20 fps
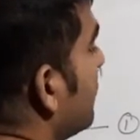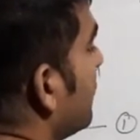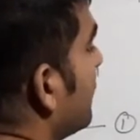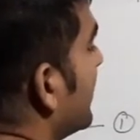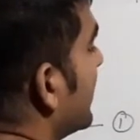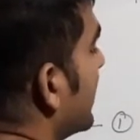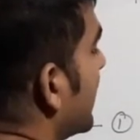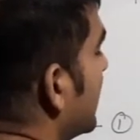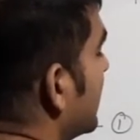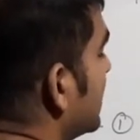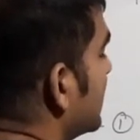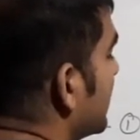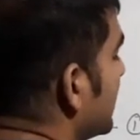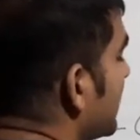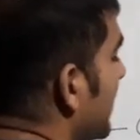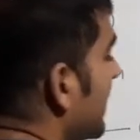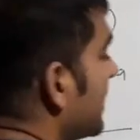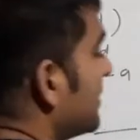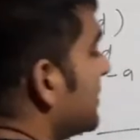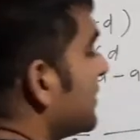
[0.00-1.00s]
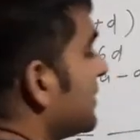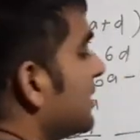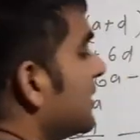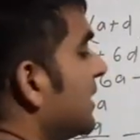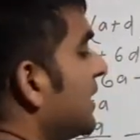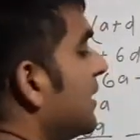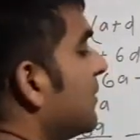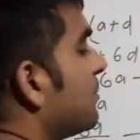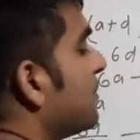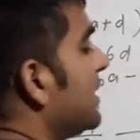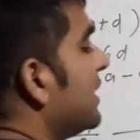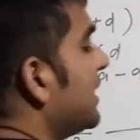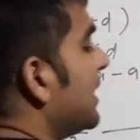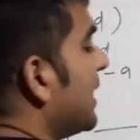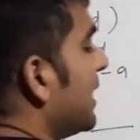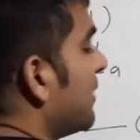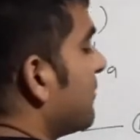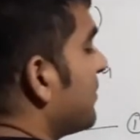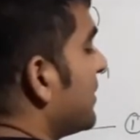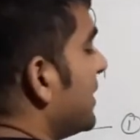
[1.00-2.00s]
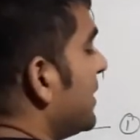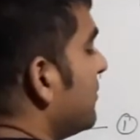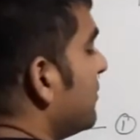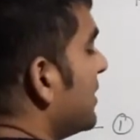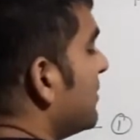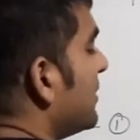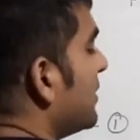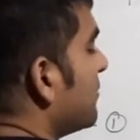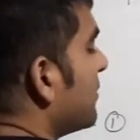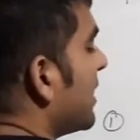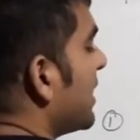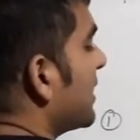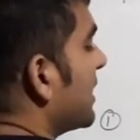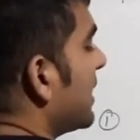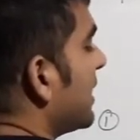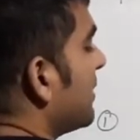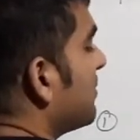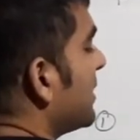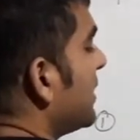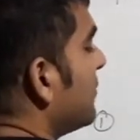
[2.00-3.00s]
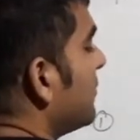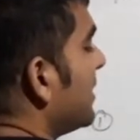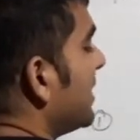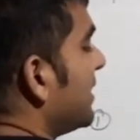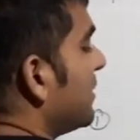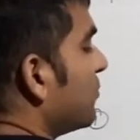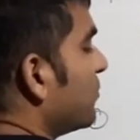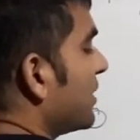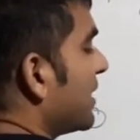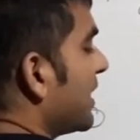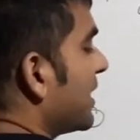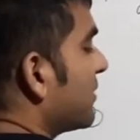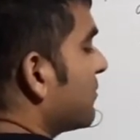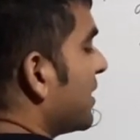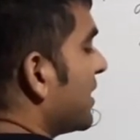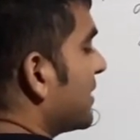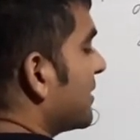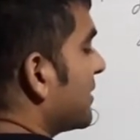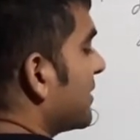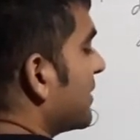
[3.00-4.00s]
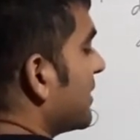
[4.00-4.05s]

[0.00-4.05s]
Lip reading: We can easily write the AP. AP will be what? AP we know that what?